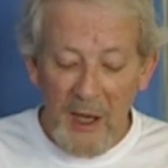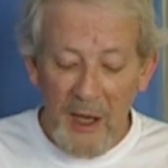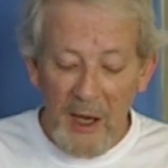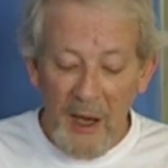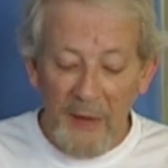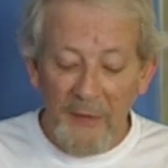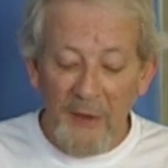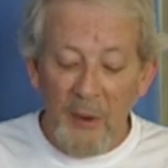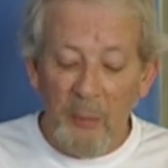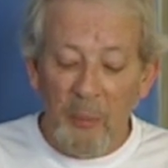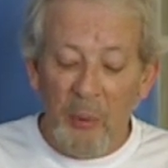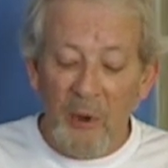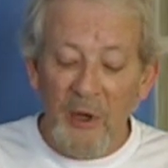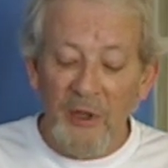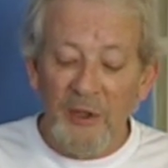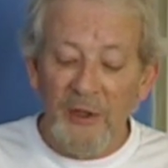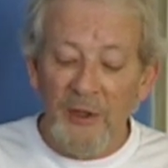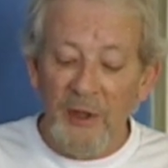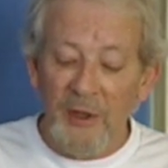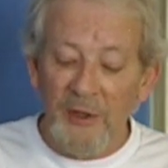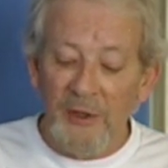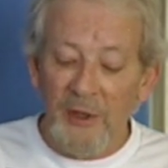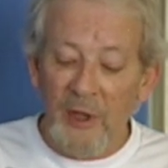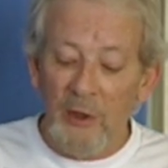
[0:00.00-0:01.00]
and the
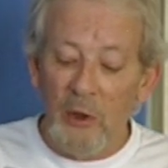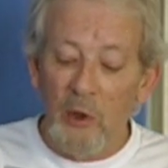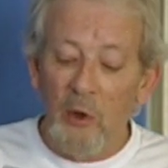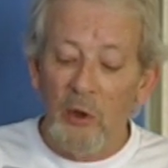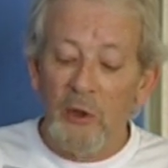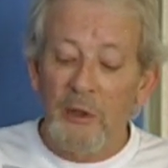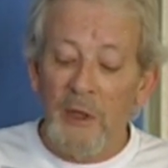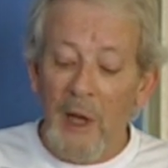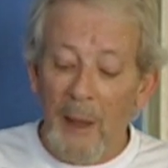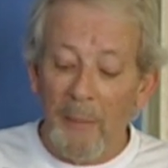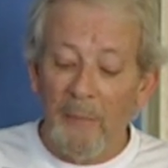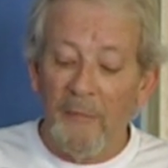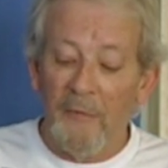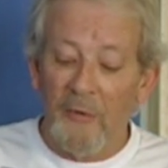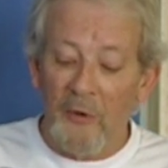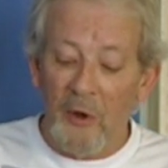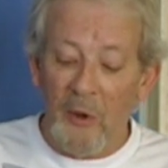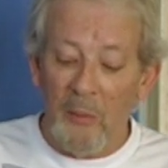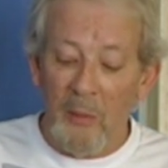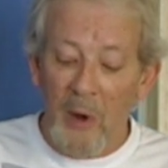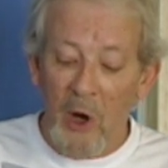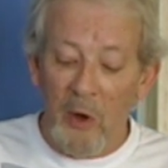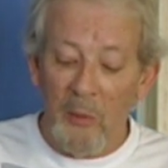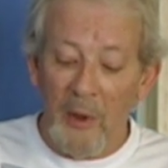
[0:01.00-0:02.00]
prisoners had looked up for a
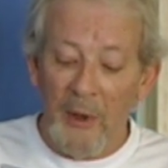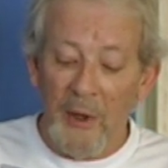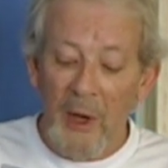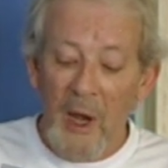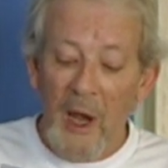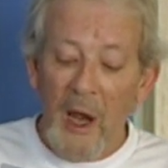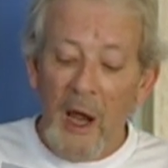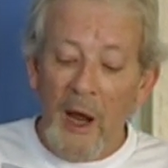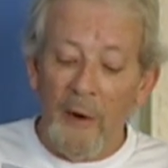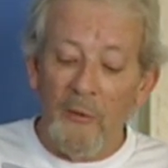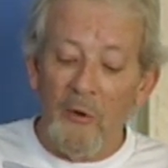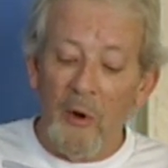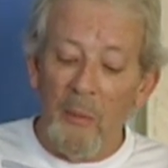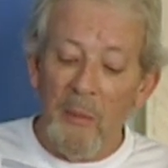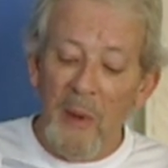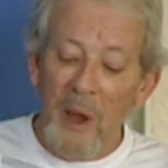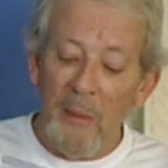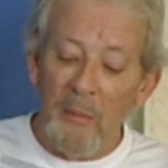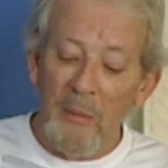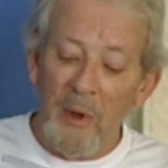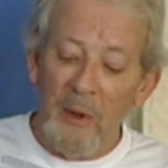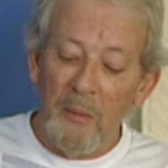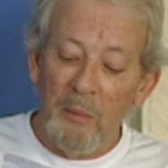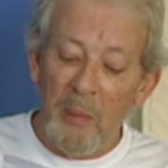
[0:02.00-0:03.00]
moment and
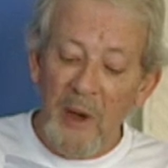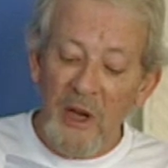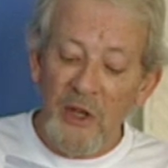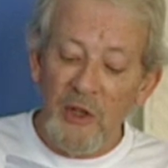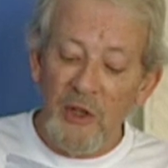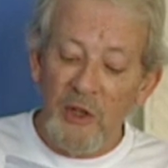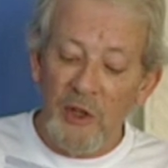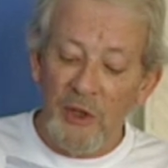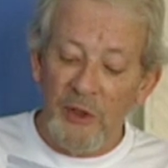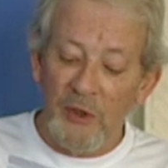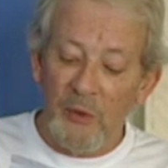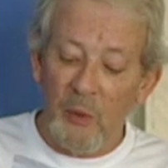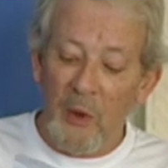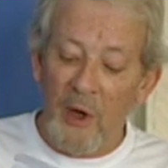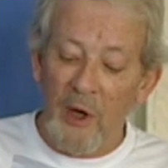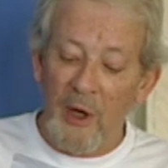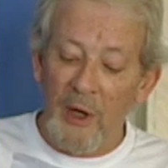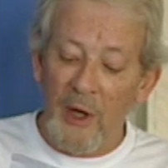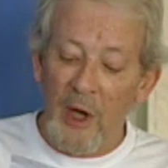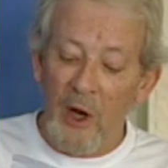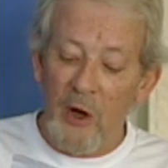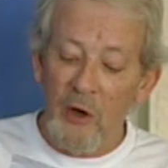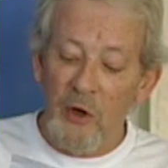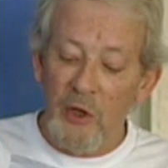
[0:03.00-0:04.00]
remembered beaches where
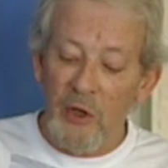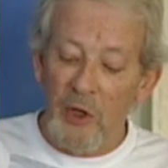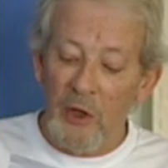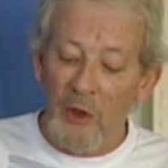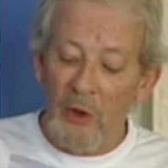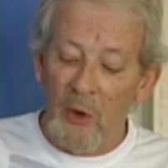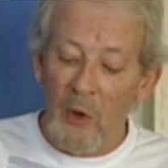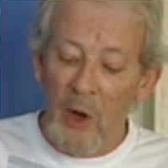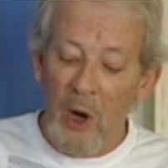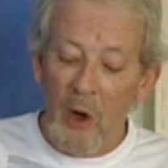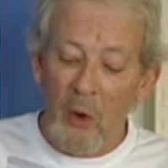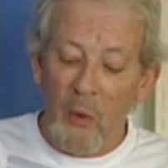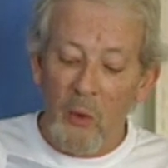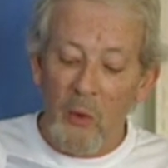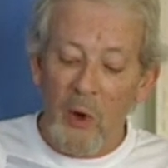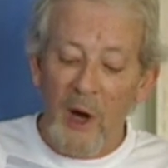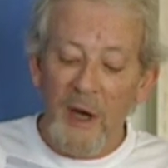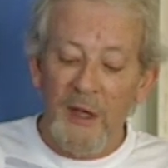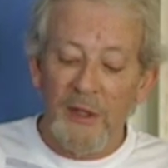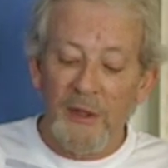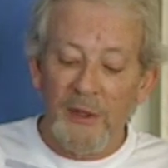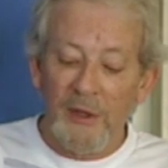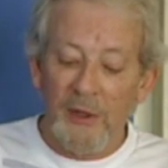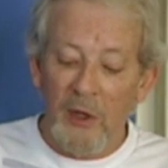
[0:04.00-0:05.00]
an ocean
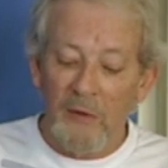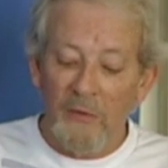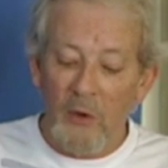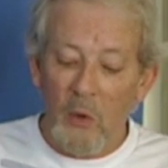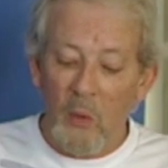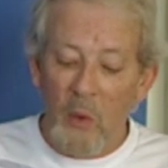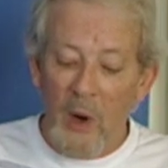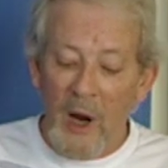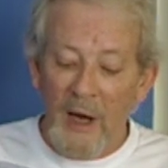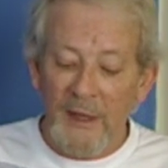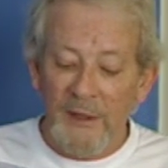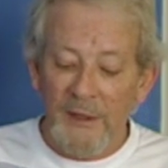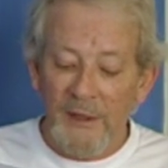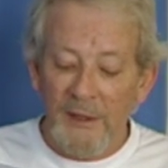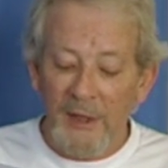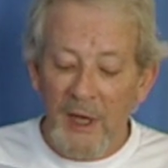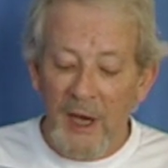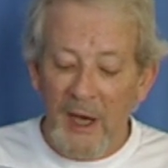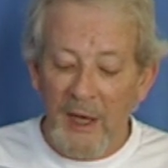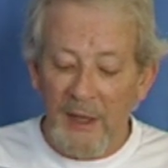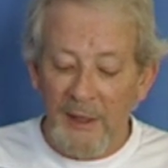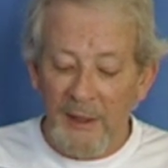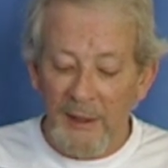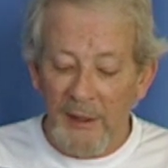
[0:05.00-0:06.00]
raced over white
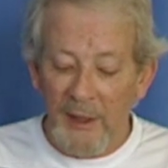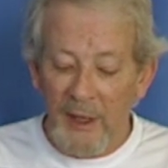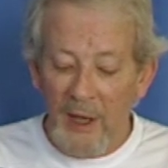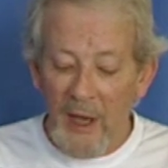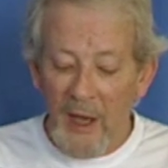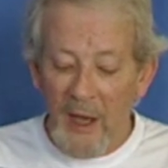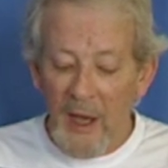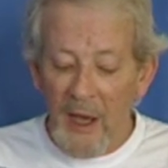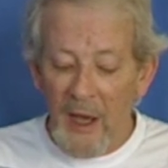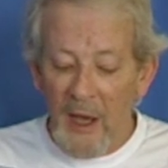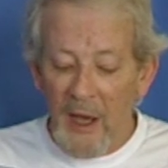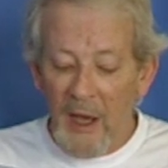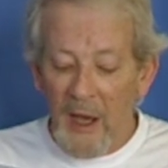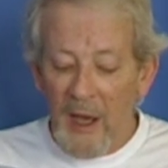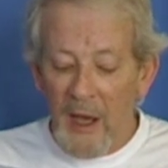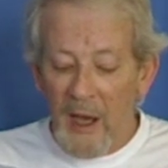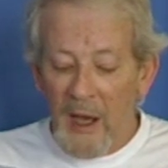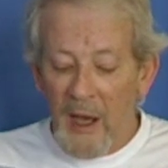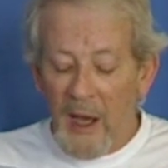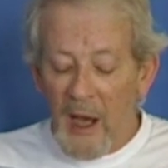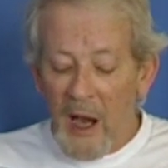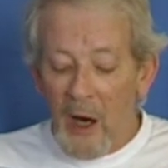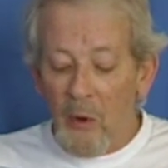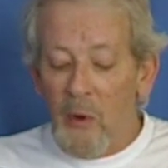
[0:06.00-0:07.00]
sand.
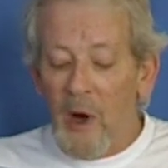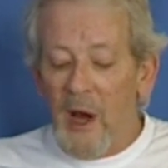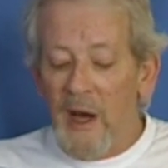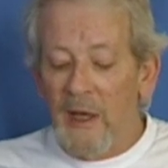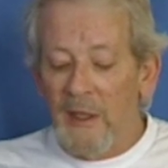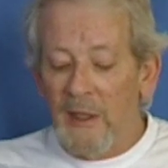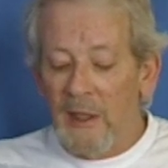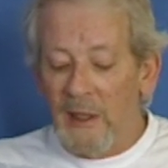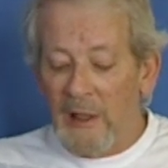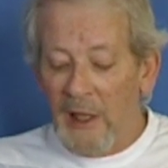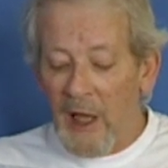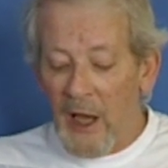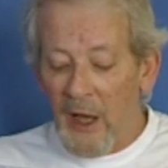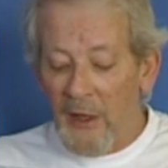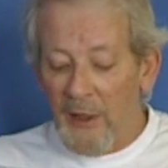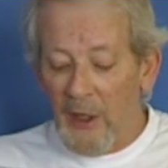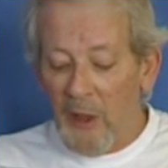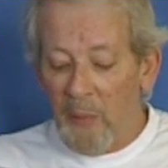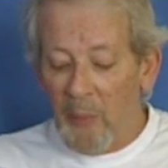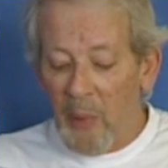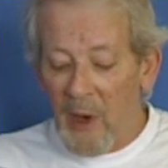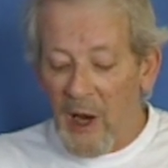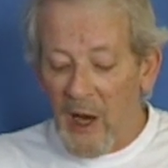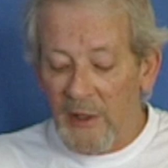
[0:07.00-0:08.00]
A rain cloud
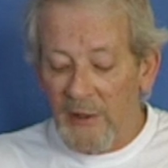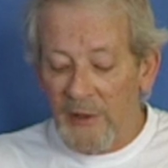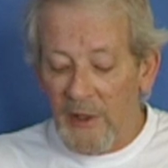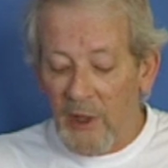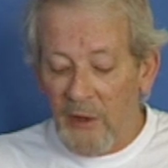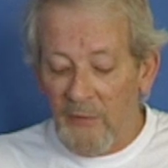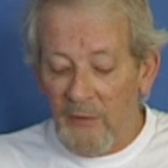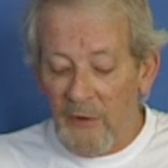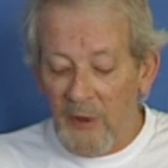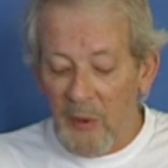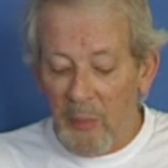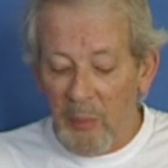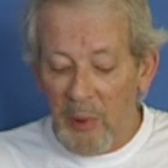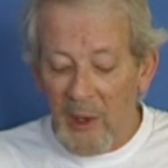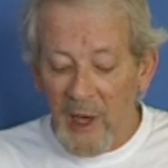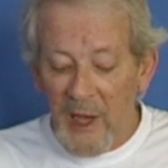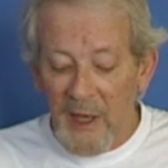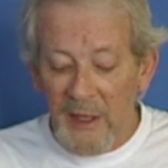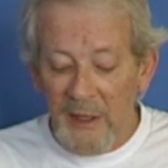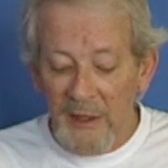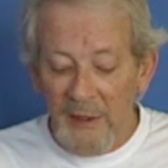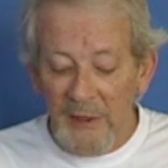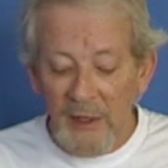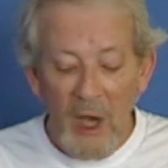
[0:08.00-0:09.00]
had passed over the
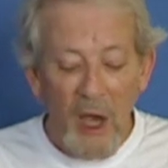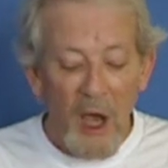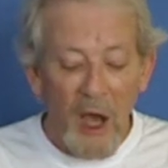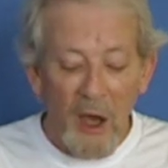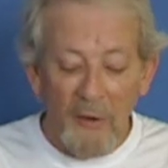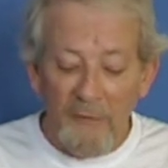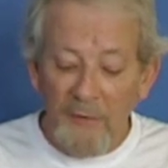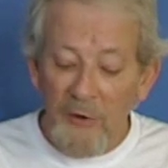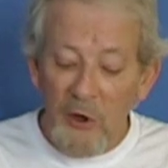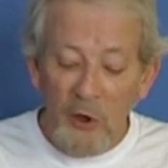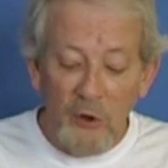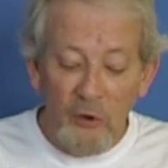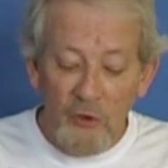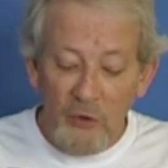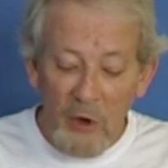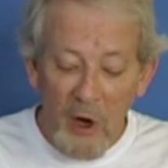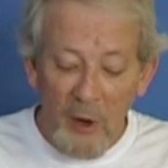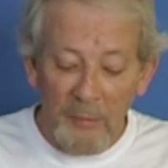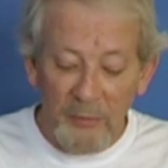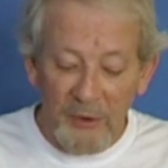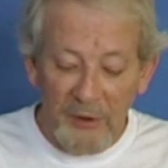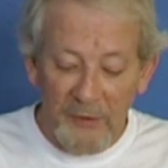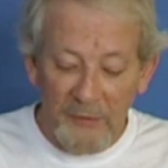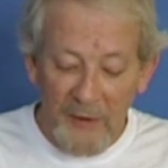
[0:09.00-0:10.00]
plains, a few
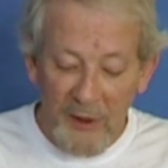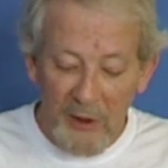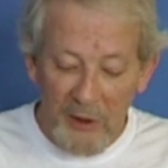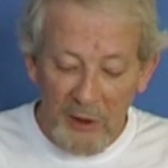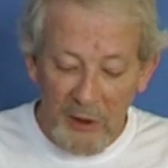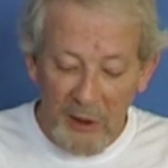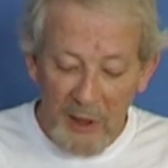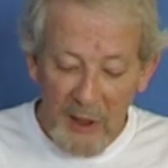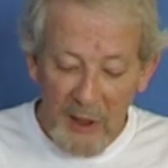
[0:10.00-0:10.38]
drops fell,